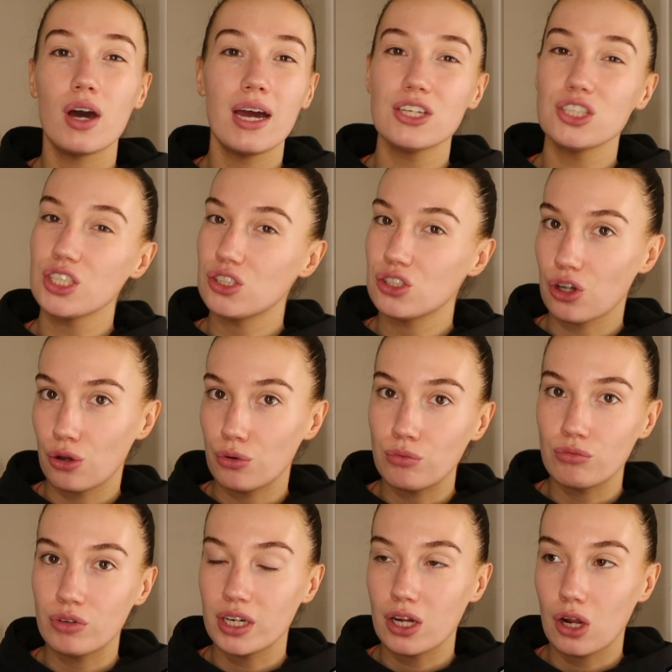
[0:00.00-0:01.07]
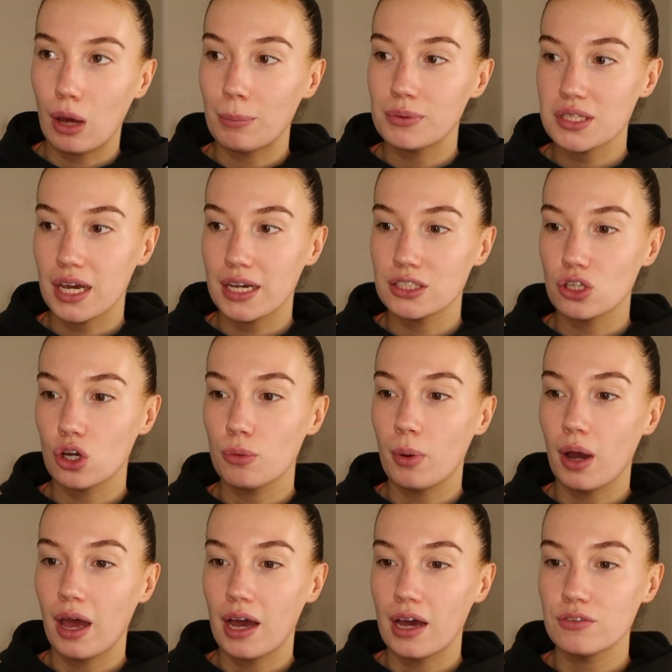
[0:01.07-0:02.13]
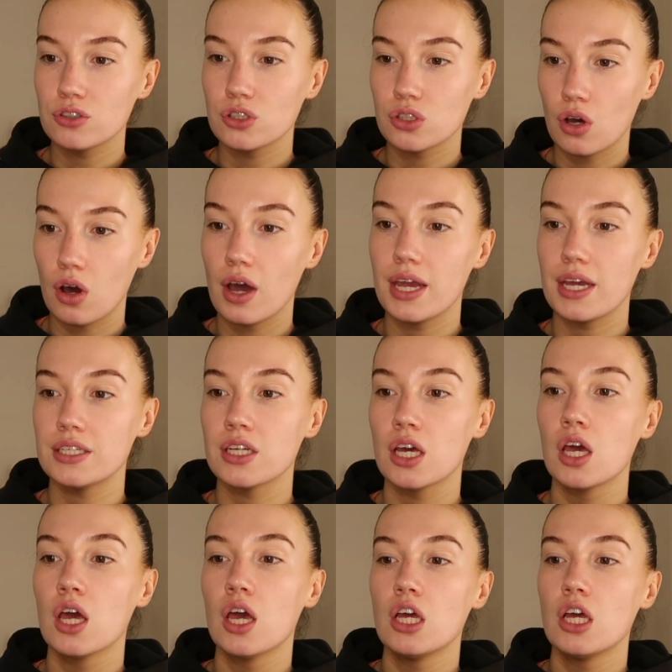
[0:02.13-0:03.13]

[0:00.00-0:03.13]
I actually don't really like potato, but I have started